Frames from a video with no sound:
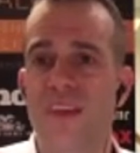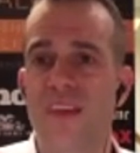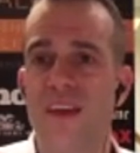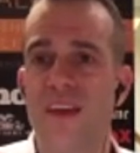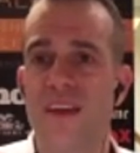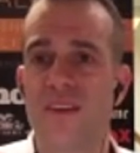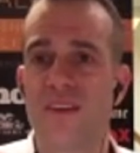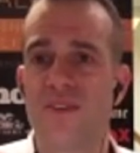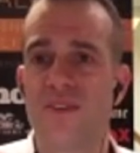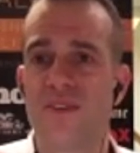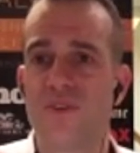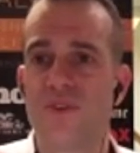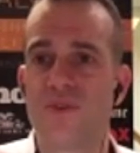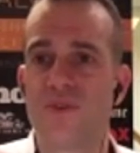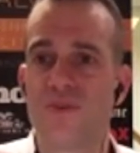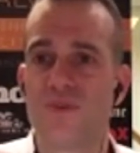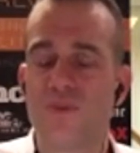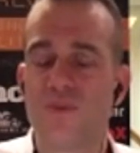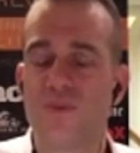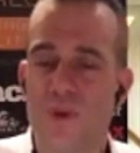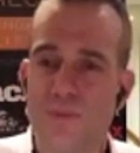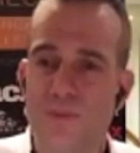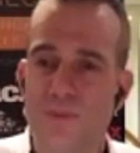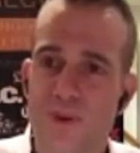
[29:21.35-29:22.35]
And
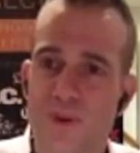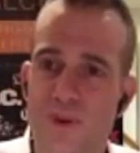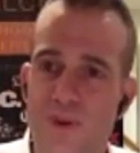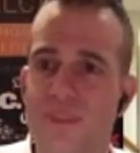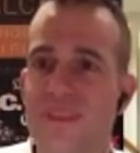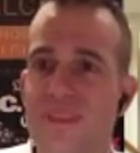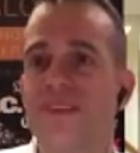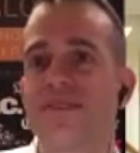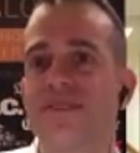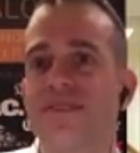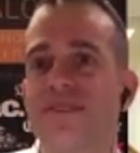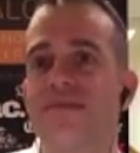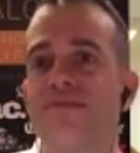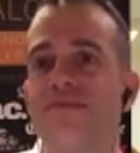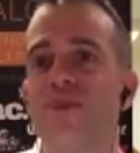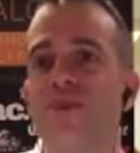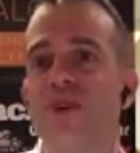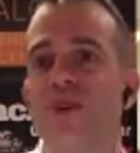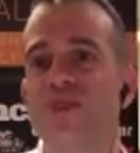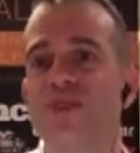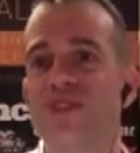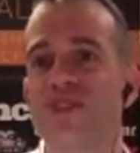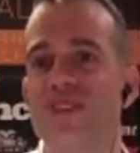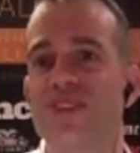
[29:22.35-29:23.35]
we put things in
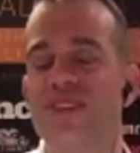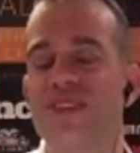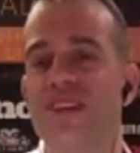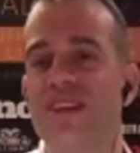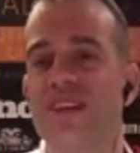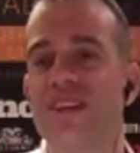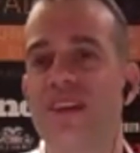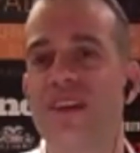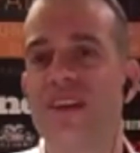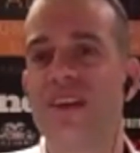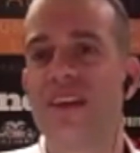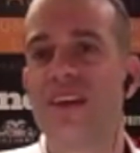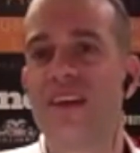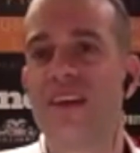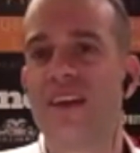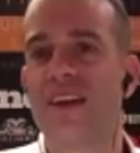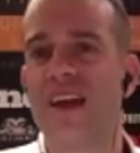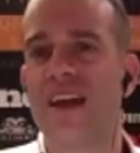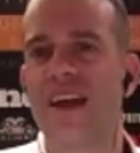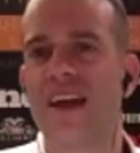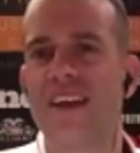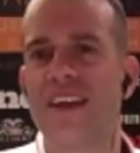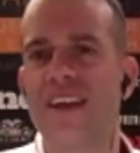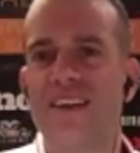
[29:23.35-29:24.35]
motion.
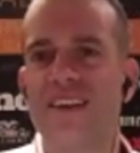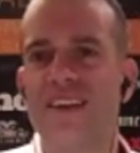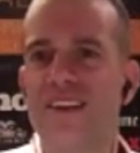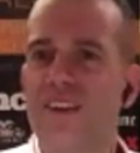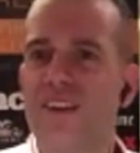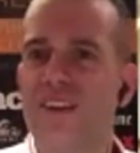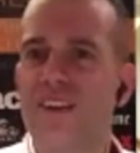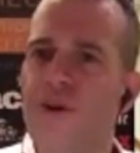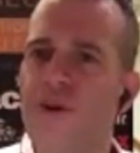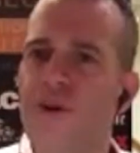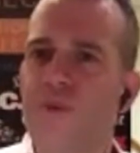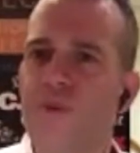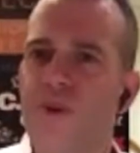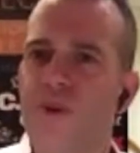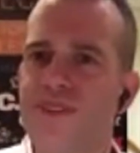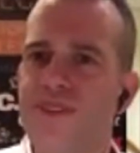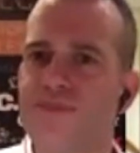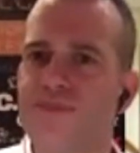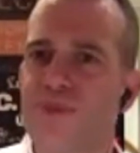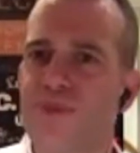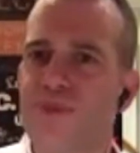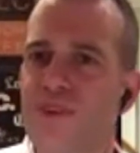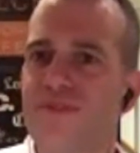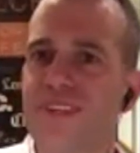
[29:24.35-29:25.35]
And no, it
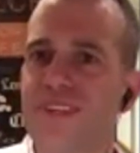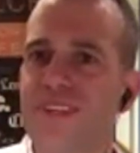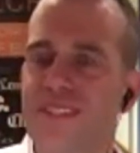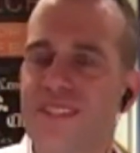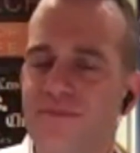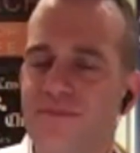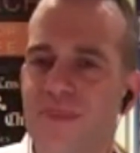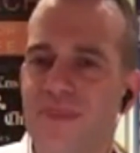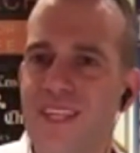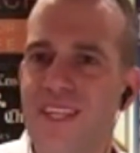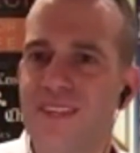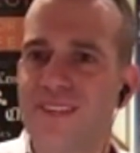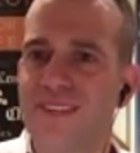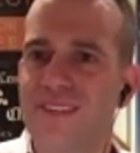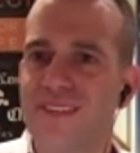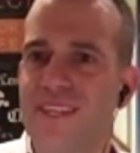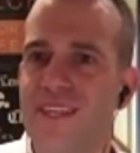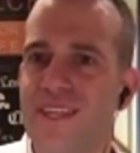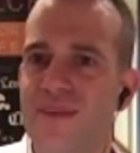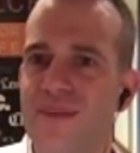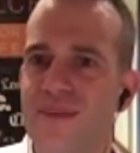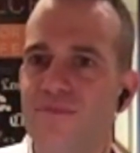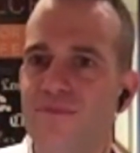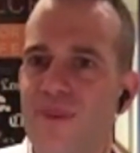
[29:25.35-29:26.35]
wasn't perfect
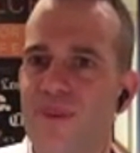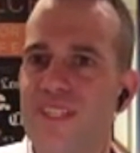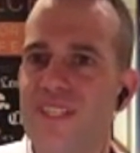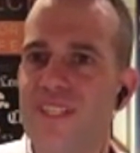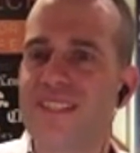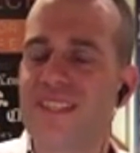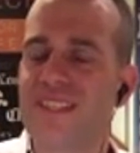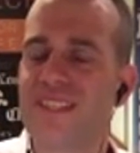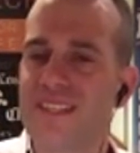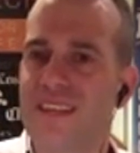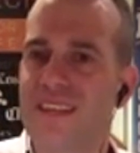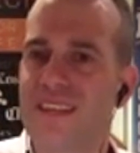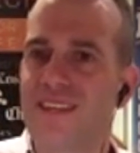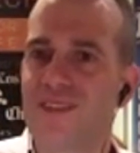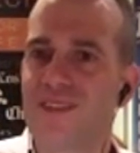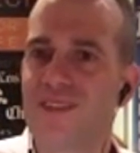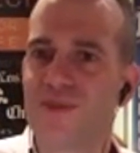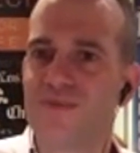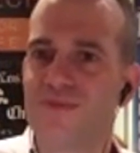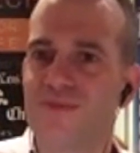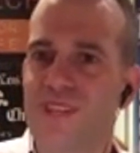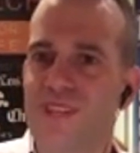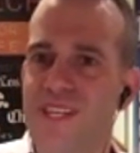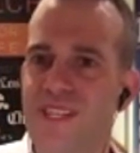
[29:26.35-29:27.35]
immediately, but it did get to
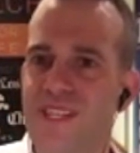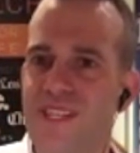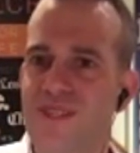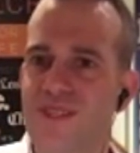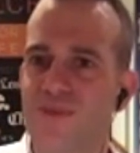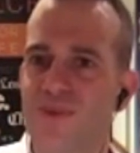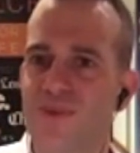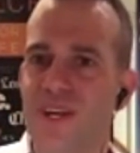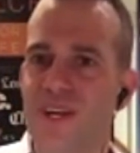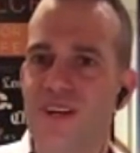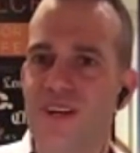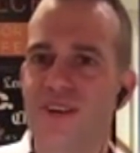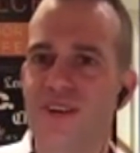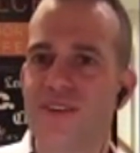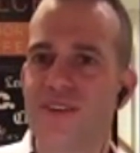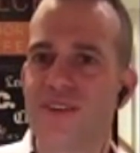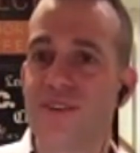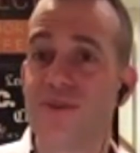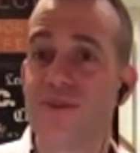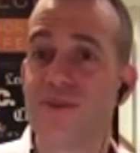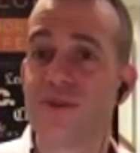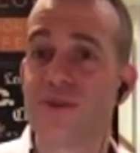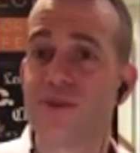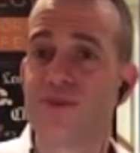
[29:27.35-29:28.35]
a place where
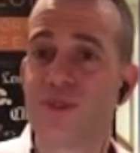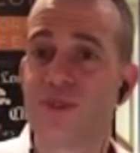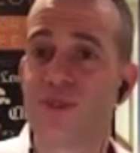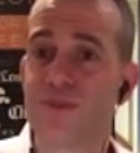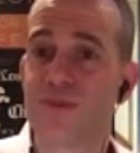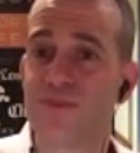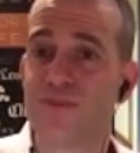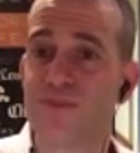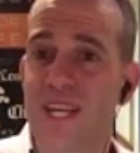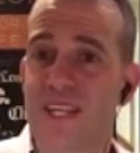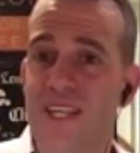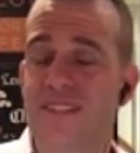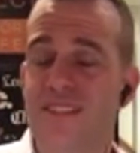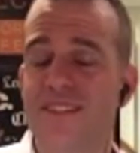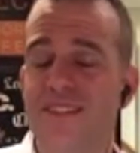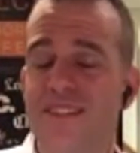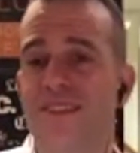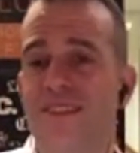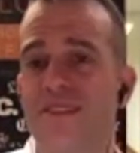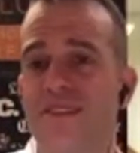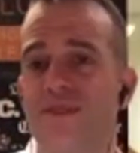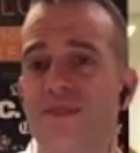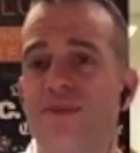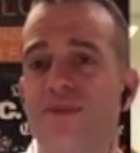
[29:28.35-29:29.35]
there was respect,
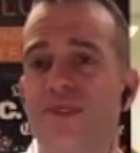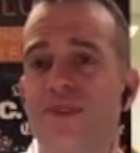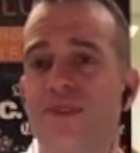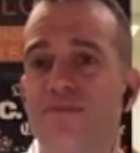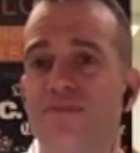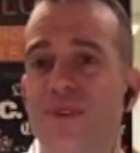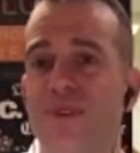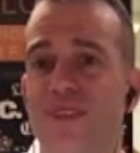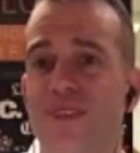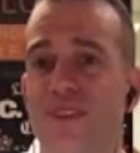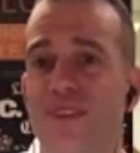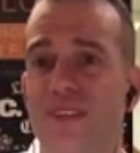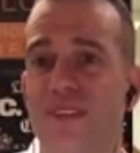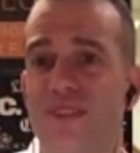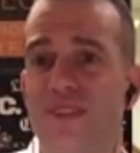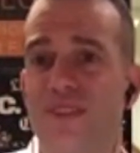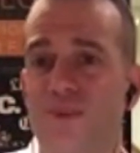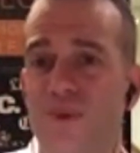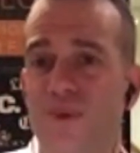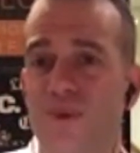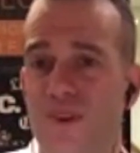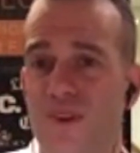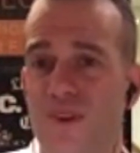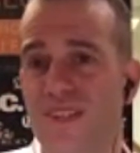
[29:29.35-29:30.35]
there was an ability to
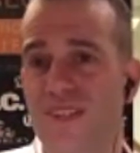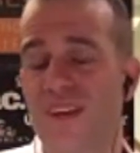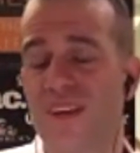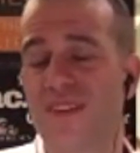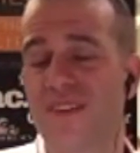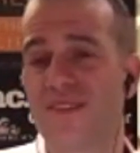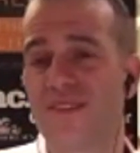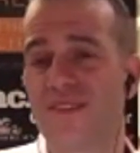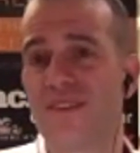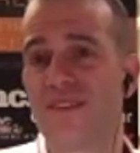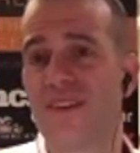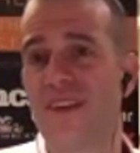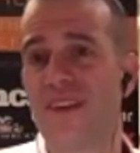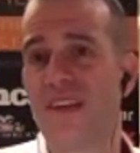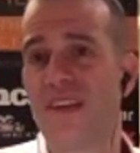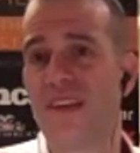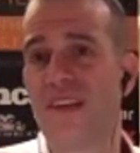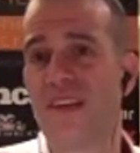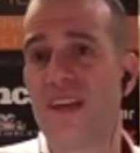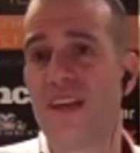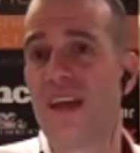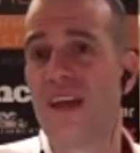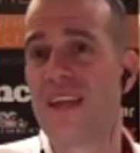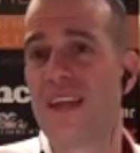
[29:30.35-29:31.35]
work together,
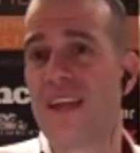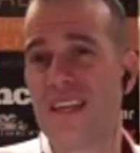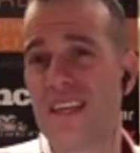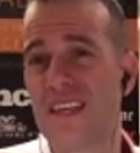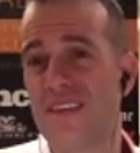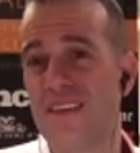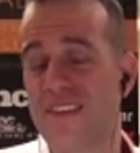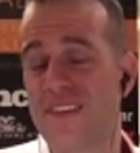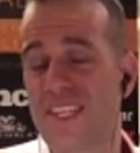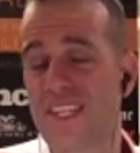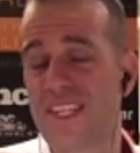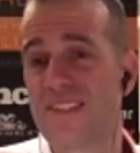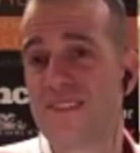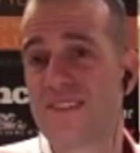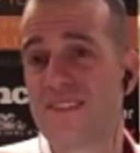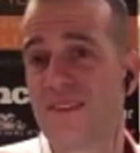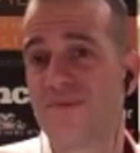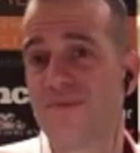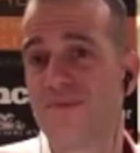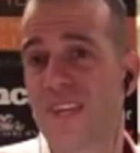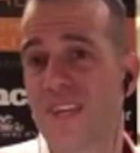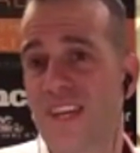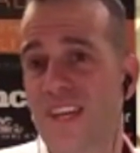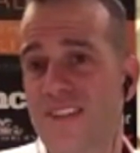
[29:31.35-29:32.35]
and even in
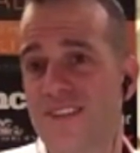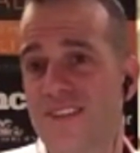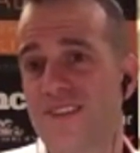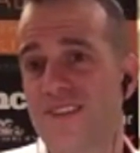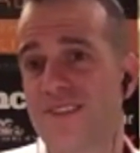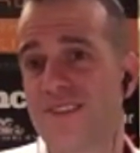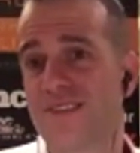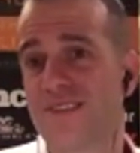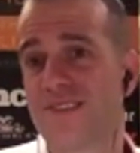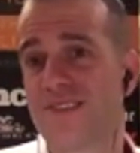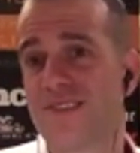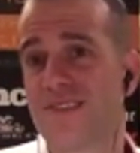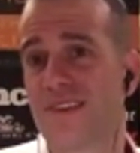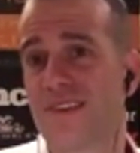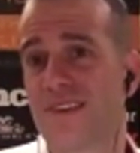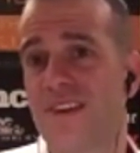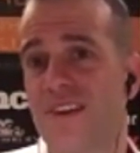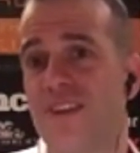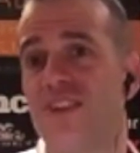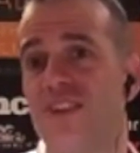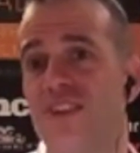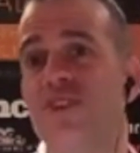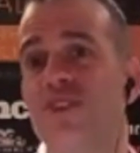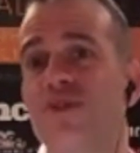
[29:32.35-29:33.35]
some cases,
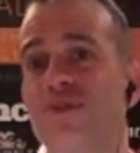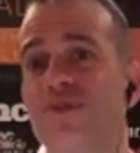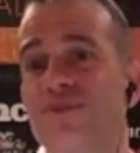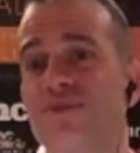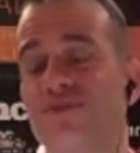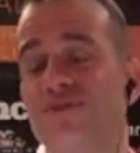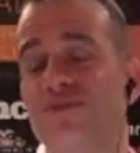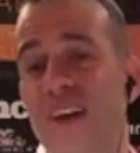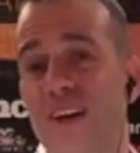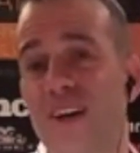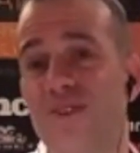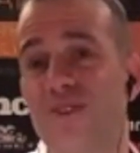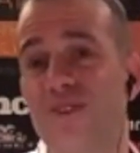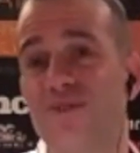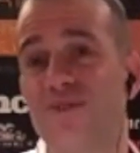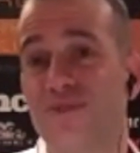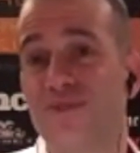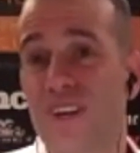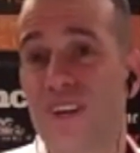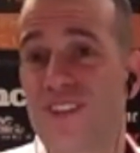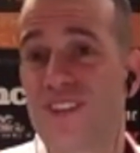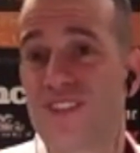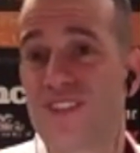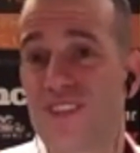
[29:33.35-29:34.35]
a newfound
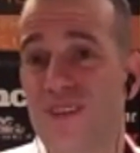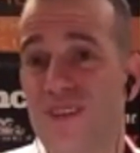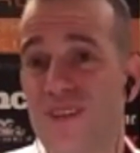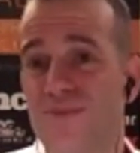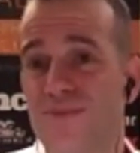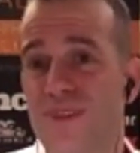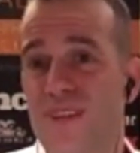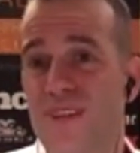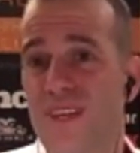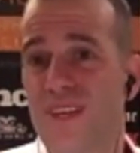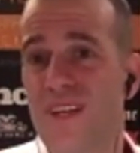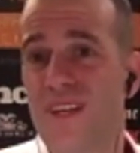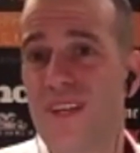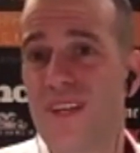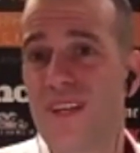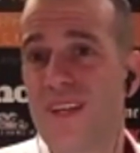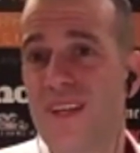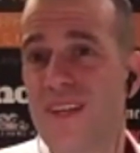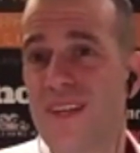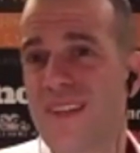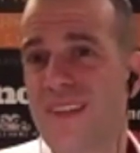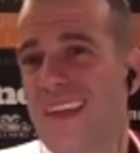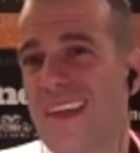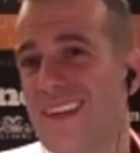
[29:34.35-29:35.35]
friendship
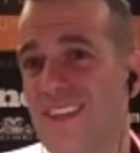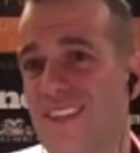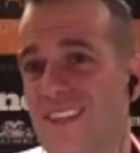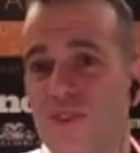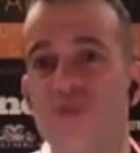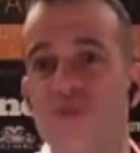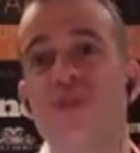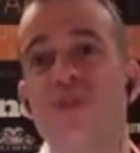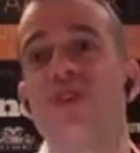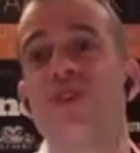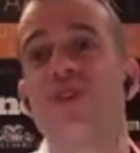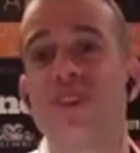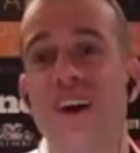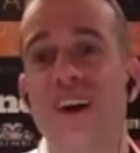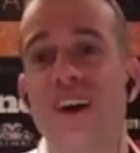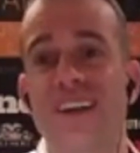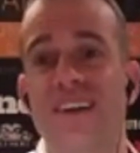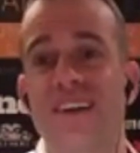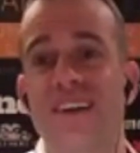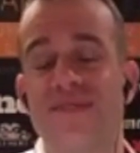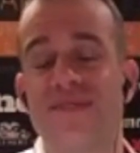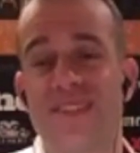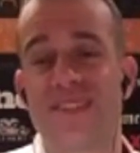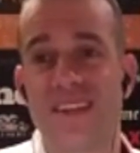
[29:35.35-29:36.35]
that you could not
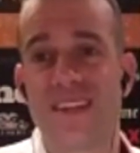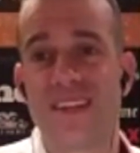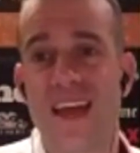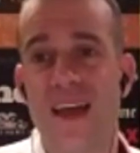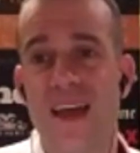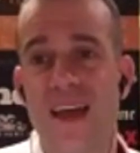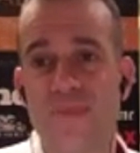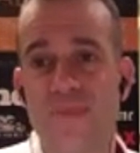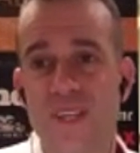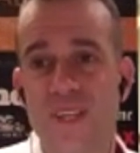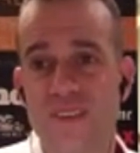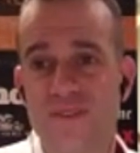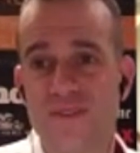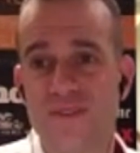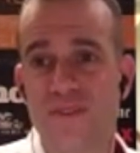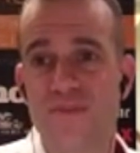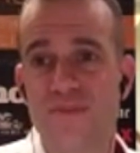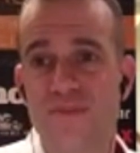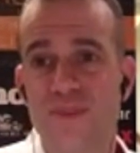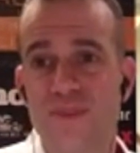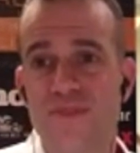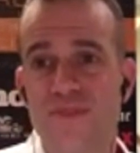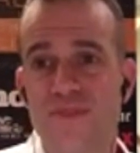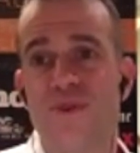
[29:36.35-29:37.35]
have seen happening
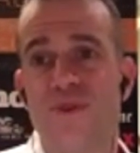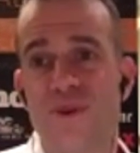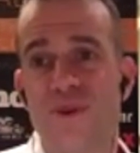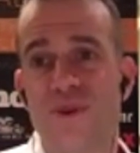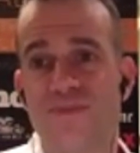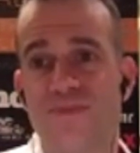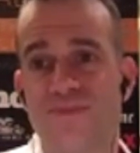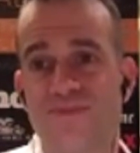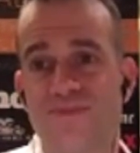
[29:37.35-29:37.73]
from before.